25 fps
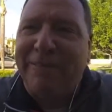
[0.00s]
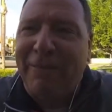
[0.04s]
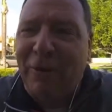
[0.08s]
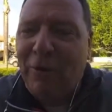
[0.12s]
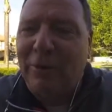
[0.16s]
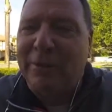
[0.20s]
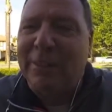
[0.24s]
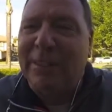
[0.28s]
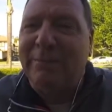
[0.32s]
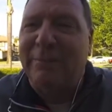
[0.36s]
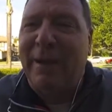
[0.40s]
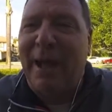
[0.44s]

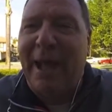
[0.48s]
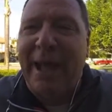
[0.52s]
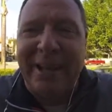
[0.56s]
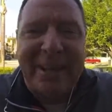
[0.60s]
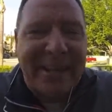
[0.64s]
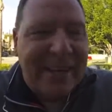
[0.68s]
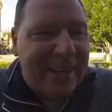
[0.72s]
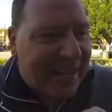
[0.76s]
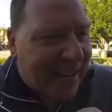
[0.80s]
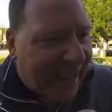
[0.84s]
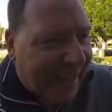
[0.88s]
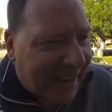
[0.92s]
folding bike,
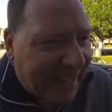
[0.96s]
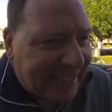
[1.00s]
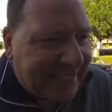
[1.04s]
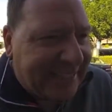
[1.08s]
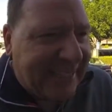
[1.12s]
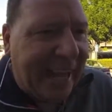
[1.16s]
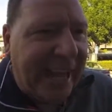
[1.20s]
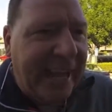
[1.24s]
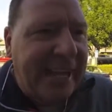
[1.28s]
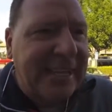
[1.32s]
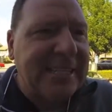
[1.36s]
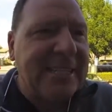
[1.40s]
and it
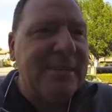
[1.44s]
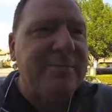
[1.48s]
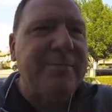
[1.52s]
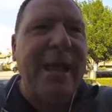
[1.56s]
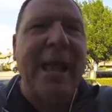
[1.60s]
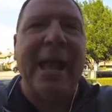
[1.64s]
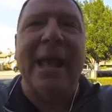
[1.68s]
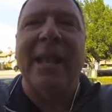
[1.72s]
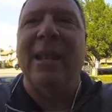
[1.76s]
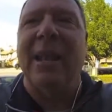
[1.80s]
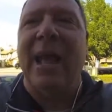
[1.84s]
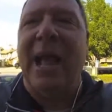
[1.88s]
takes them
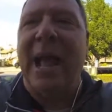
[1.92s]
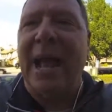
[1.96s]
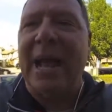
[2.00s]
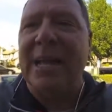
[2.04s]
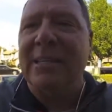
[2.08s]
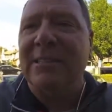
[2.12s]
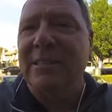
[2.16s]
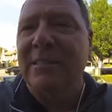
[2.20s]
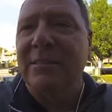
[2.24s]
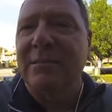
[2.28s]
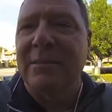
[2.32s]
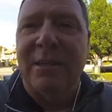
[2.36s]
that
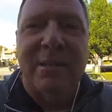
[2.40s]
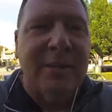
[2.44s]
last